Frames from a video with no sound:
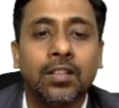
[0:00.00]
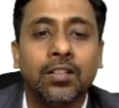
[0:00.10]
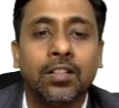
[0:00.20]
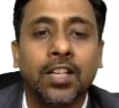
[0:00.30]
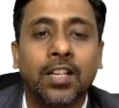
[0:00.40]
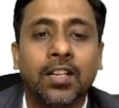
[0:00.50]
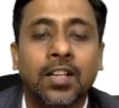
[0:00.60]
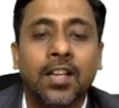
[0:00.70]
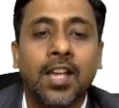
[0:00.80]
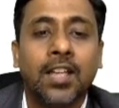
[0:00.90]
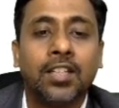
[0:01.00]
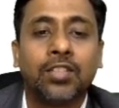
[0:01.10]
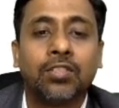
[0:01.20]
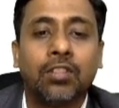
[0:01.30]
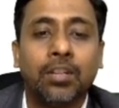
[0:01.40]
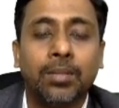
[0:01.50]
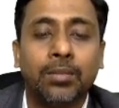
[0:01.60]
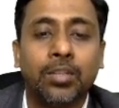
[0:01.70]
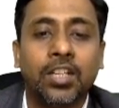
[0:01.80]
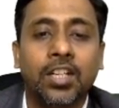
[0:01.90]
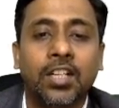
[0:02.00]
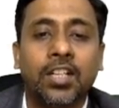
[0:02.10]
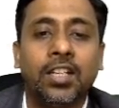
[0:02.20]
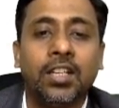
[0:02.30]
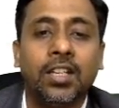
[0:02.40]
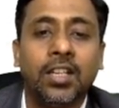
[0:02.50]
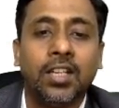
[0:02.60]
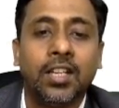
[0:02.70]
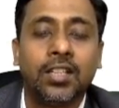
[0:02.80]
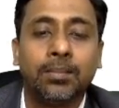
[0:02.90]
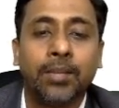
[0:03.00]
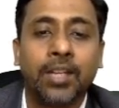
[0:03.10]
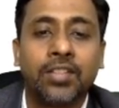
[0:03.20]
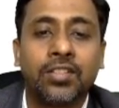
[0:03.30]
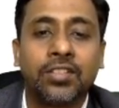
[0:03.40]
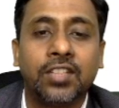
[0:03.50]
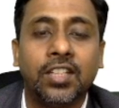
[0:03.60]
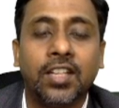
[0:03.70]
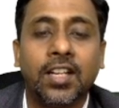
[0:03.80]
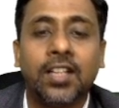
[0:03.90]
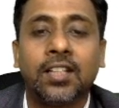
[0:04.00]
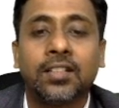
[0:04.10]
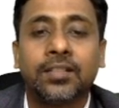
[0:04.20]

Okay, and this swarming motility is best seen at